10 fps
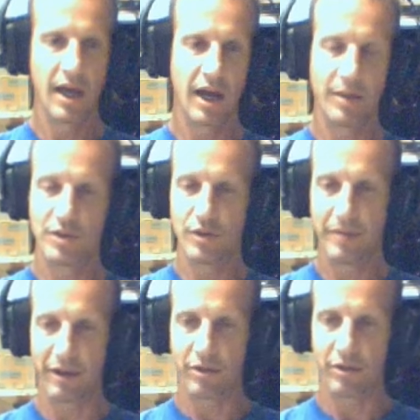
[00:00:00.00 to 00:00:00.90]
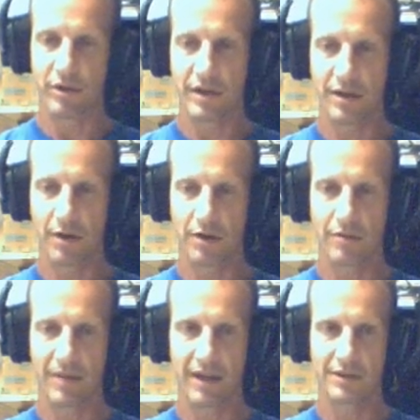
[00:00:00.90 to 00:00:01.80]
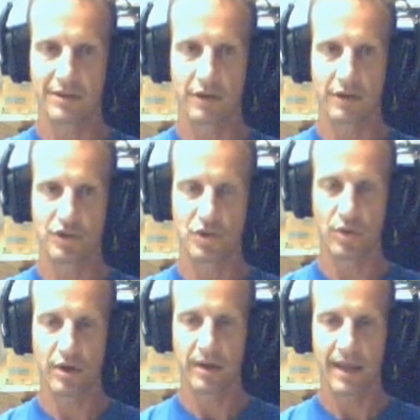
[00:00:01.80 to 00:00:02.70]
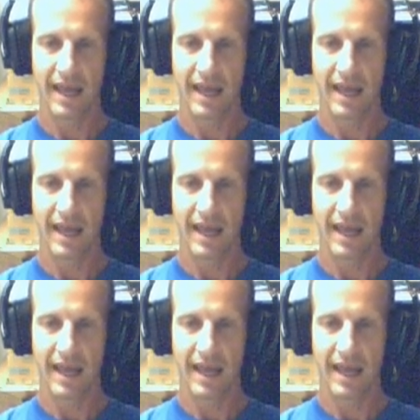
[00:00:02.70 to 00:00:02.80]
up to about 30 nautical miles offshore.